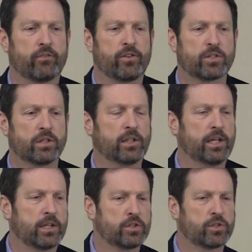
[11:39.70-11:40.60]

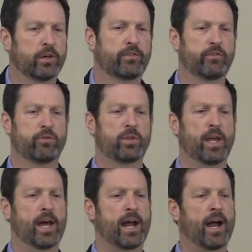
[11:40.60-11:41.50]
fiscally conservative with
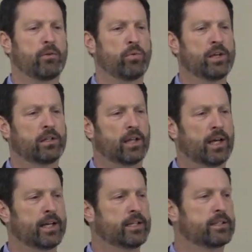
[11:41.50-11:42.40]
that, I
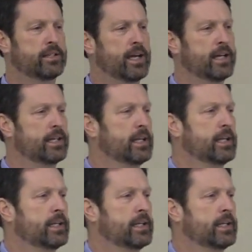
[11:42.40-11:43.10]
realize that